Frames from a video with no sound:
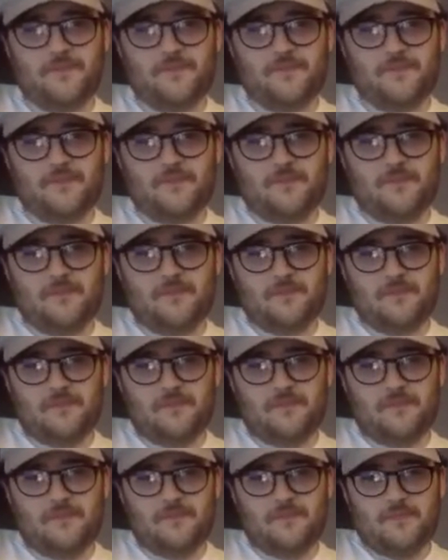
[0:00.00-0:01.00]

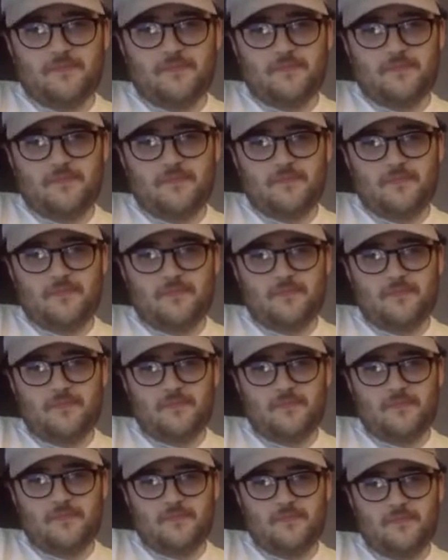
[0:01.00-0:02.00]

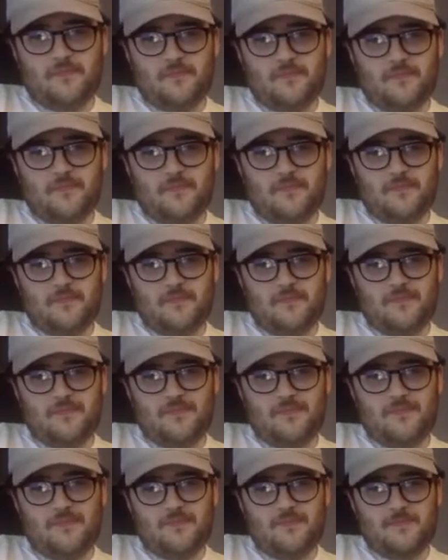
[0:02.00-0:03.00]

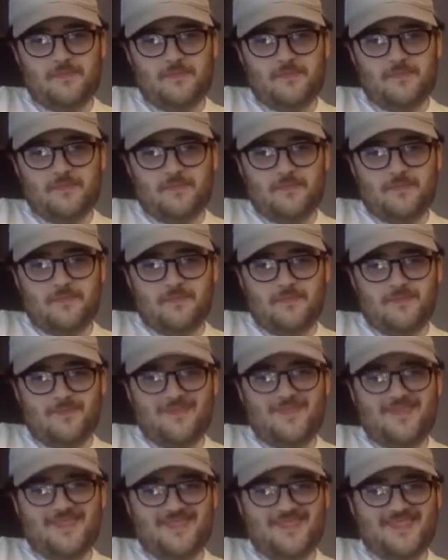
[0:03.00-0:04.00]

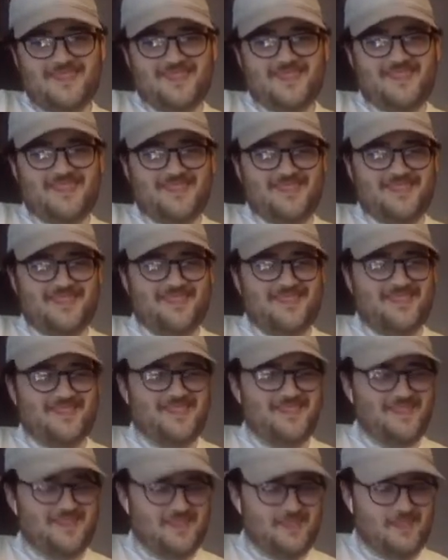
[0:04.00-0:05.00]

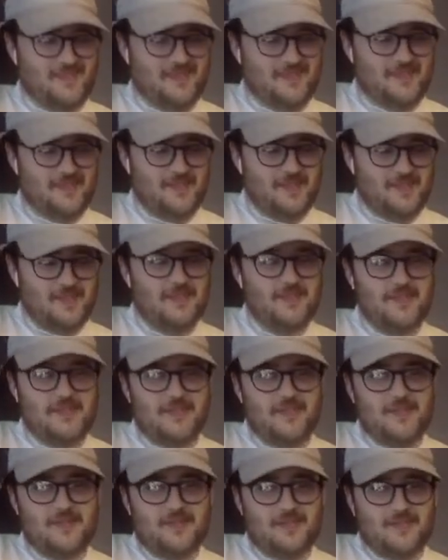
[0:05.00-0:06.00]

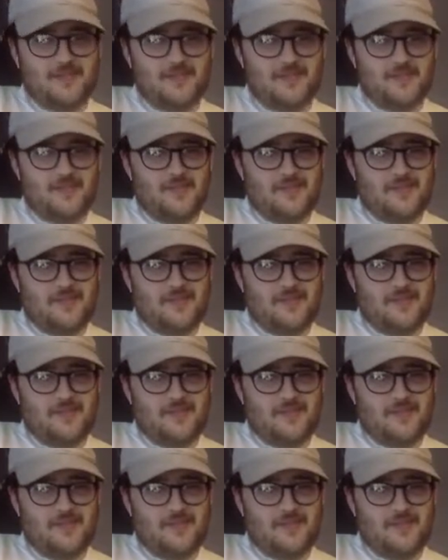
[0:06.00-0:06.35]
This person isn't speaking.